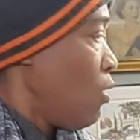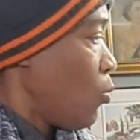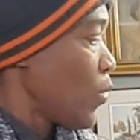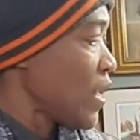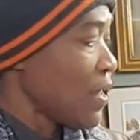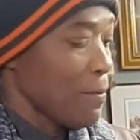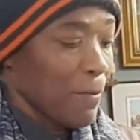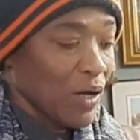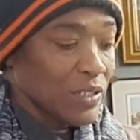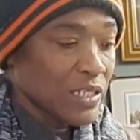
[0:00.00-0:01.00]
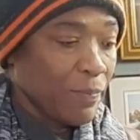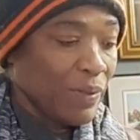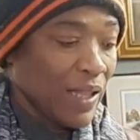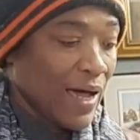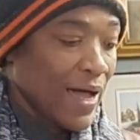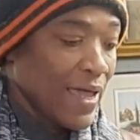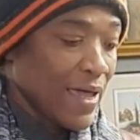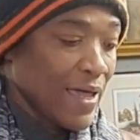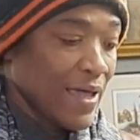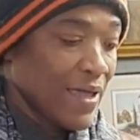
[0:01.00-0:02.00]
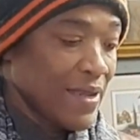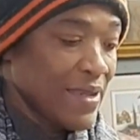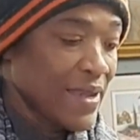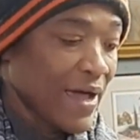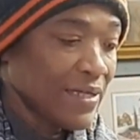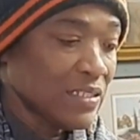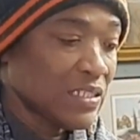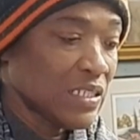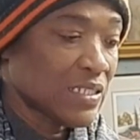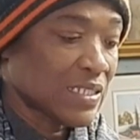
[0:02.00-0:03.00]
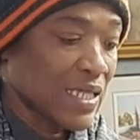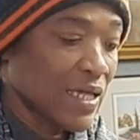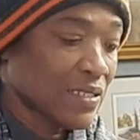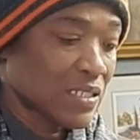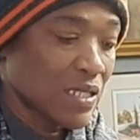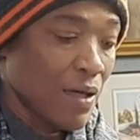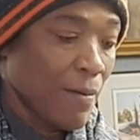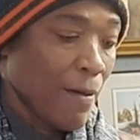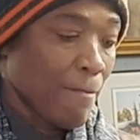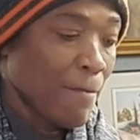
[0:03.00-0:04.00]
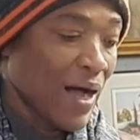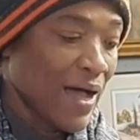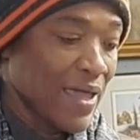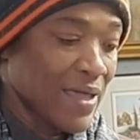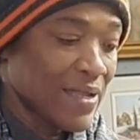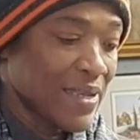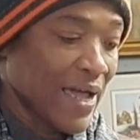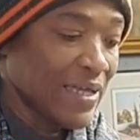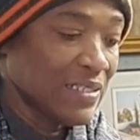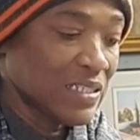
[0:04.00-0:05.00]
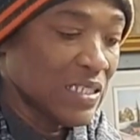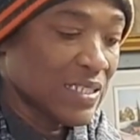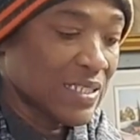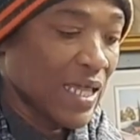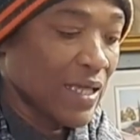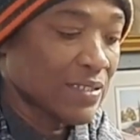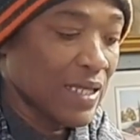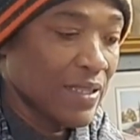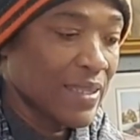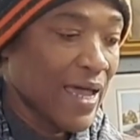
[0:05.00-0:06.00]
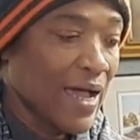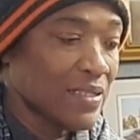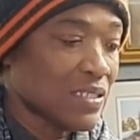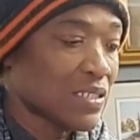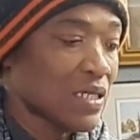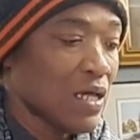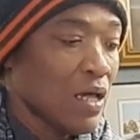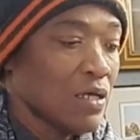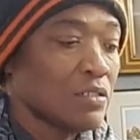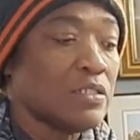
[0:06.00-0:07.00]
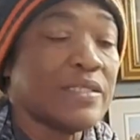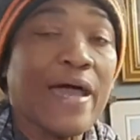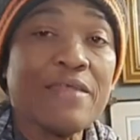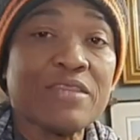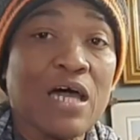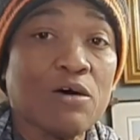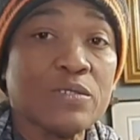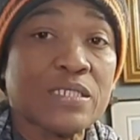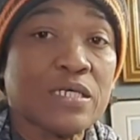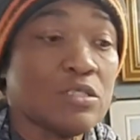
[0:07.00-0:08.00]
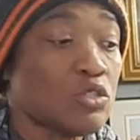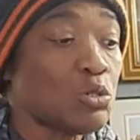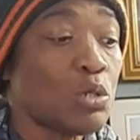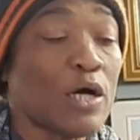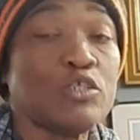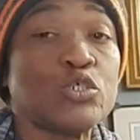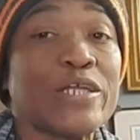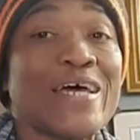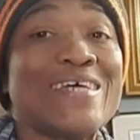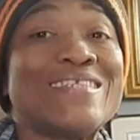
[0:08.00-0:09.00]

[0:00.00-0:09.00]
we multiply ninety-six by ninety-six, and that's nine thousand two hundred